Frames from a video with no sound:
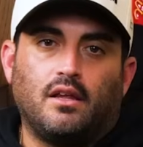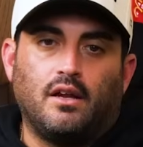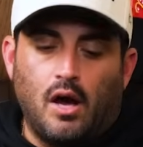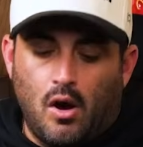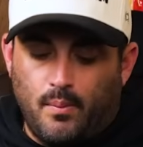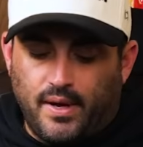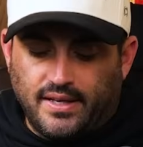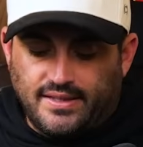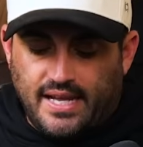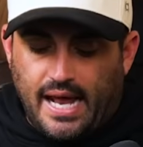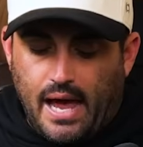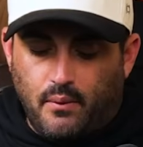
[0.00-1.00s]
Because
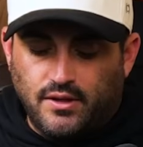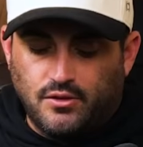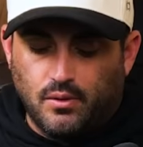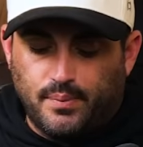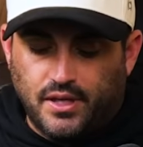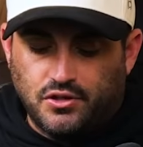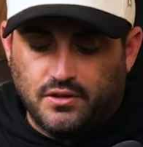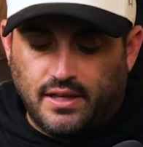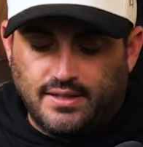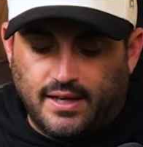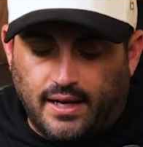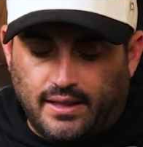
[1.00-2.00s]
then I went to a picture
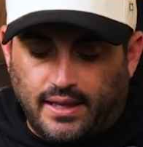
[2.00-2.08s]
that's like a